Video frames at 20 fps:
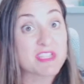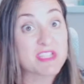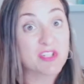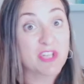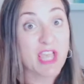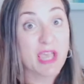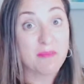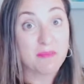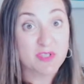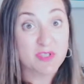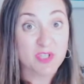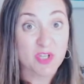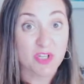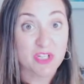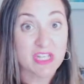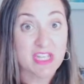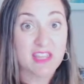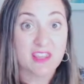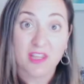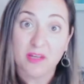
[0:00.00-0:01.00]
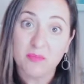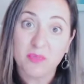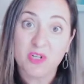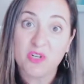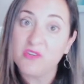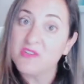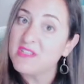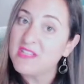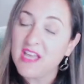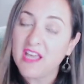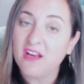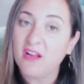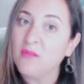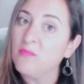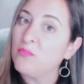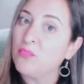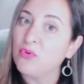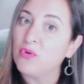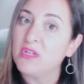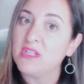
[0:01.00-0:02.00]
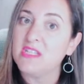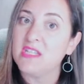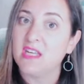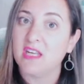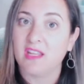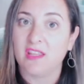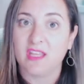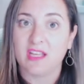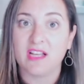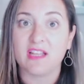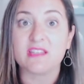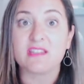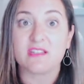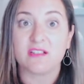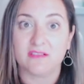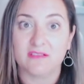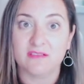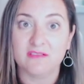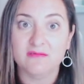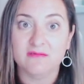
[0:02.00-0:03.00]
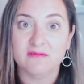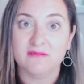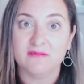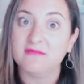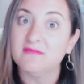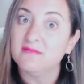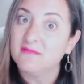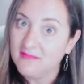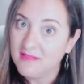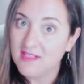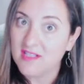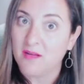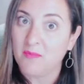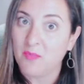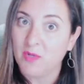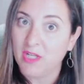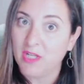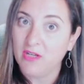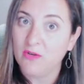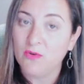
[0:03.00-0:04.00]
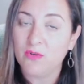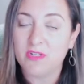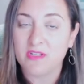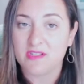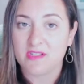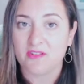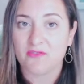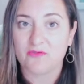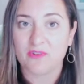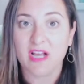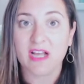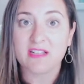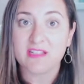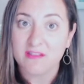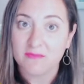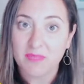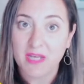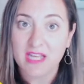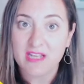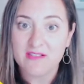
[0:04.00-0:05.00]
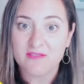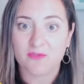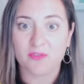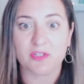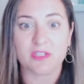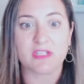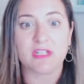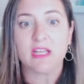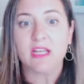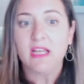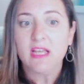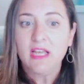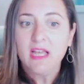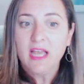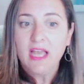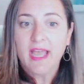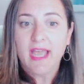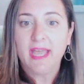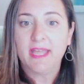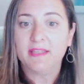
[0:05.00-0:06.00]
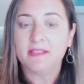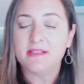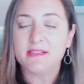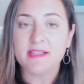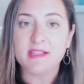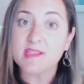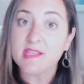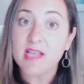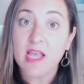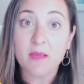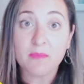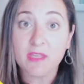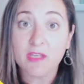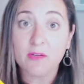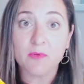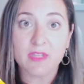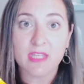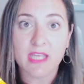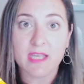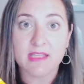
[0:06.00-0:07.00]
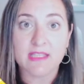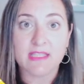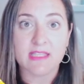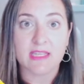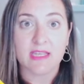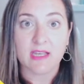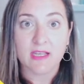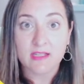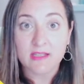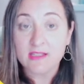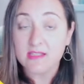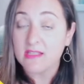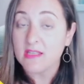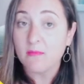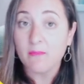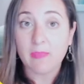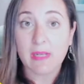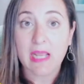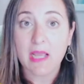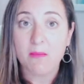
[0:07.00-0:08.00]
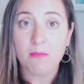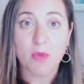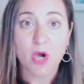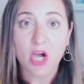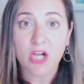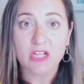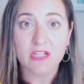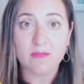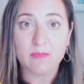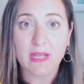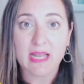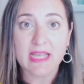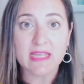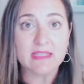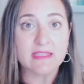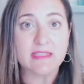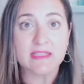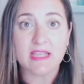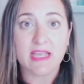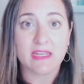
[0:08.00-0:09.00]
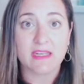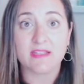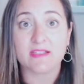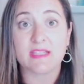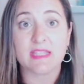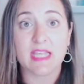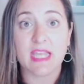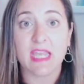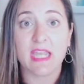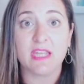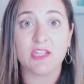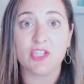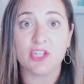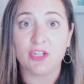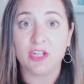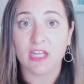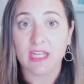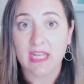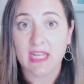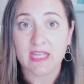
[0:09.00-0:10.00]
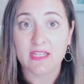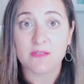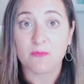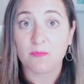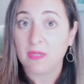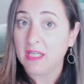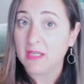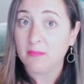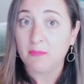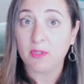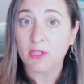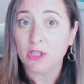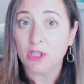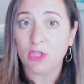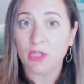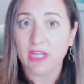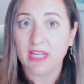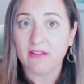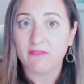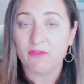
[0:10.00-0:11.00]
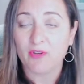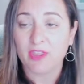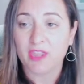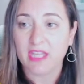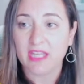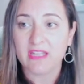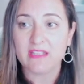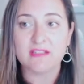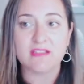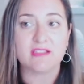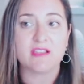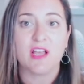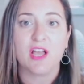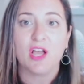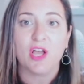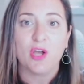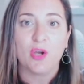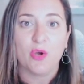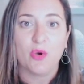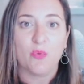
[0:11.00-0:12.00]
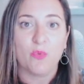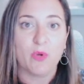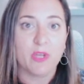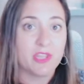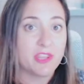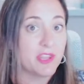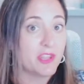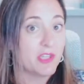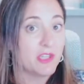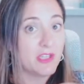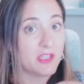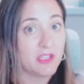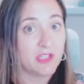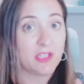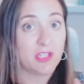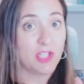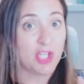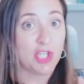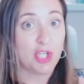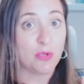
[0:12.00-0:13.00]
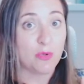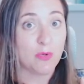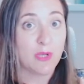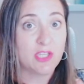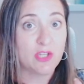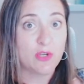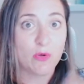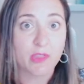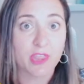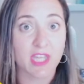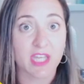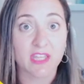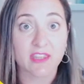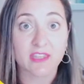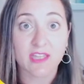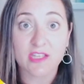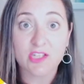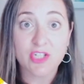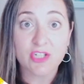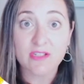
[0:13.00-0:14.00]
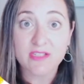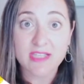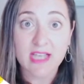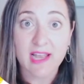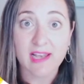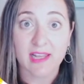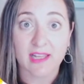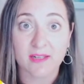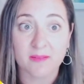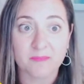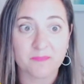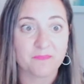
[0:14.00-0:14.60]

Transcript: to Amazon either because they don't print anything until somebody orders it, right, and pays for it. And it's the same thing with Etsy. It's simply a marketplace that is there to connect people looking for things with you and your thing that you're selling.